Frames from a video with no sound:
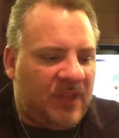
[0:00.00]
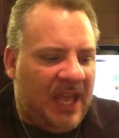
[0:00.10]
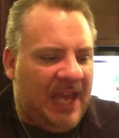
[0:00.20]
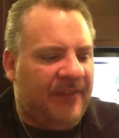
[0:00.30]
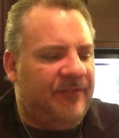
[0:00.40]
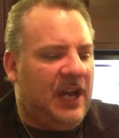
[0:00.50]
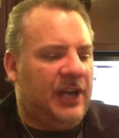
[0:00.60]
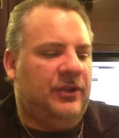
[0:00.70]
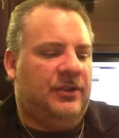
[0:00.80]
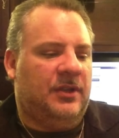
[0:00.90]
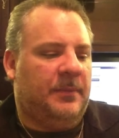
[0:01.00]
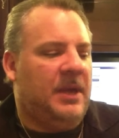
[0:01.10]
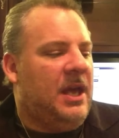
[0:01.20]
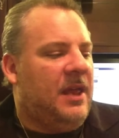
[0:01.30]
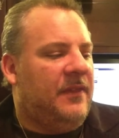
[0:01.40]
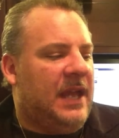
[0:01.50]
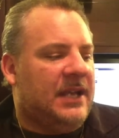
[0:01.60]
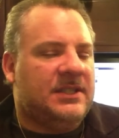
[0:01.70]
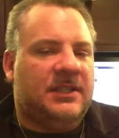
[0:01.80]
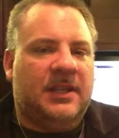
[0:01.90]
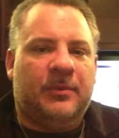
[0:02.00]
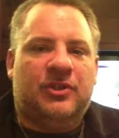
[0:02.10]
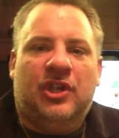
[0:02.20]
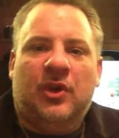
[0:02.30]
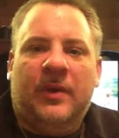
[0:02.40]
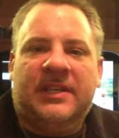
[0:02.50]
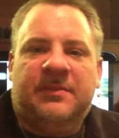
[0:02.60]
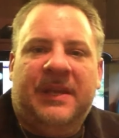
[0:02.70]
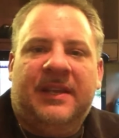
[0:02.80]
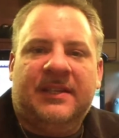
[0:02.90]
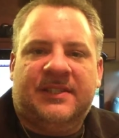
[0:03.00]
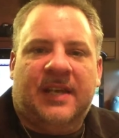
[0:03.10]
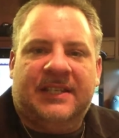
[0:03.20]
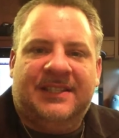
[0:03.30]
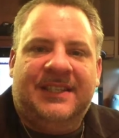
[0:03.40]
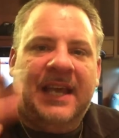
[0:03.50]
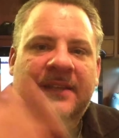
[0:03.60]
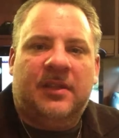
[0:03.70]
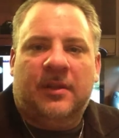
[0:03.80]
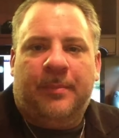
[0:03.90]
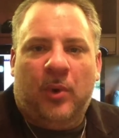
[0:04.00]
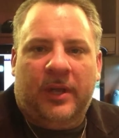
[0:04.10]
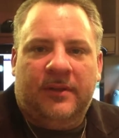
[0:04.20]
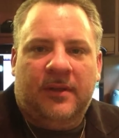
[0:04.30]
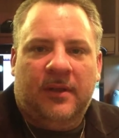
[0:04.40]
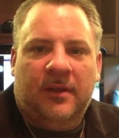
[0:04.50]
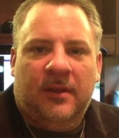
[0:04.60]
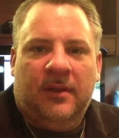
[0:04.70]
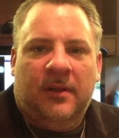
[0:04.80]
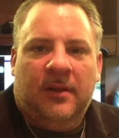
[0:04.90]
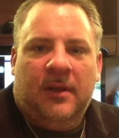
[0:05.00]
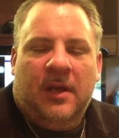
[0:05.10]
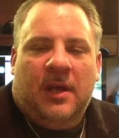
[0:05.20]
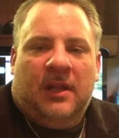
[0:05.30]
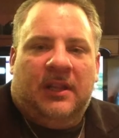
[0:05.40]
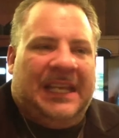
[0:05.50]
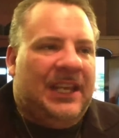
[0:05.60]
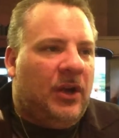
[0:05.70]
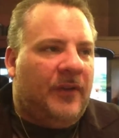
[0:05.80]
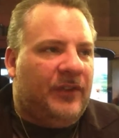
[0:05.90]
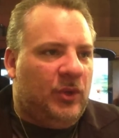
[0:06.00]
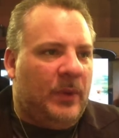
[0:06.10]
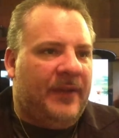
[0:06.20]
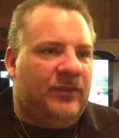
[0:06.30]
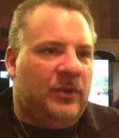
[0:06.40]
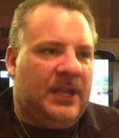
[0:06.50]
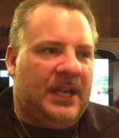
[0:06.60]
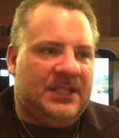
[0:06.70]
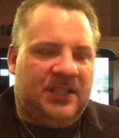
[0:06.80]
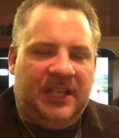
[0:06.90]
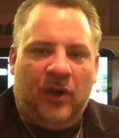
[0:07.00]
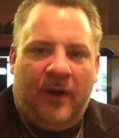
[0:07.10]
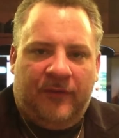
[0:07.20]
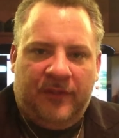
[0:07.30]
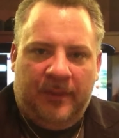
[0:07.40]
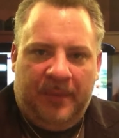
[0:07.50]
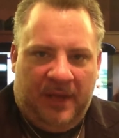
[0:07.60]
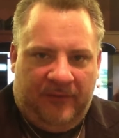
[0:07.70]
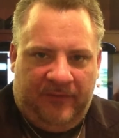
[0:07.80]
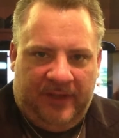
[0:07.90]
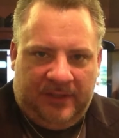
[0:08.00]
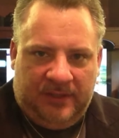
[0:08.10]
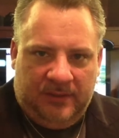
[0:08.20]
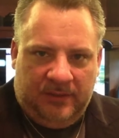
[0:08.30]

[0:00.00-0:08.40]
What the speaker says: Add value to them. Next, number 2 is be concise. Get to the point. Lead off. A good way of doing that is lead off with a benefit.